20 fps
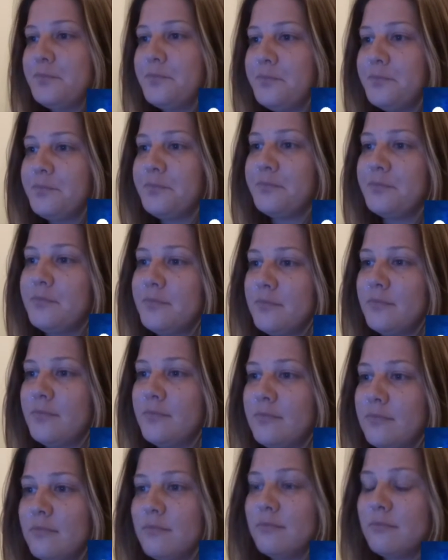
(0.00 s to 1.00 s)
You fucking
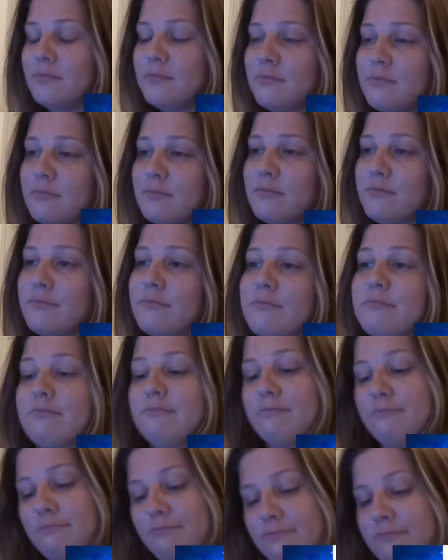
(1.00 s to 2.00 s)
little whores,
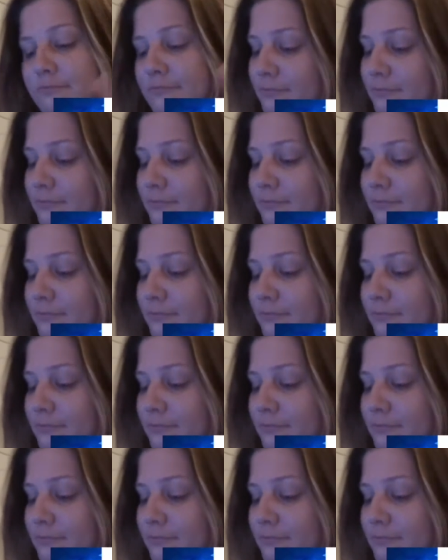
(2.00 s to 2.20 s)
fucking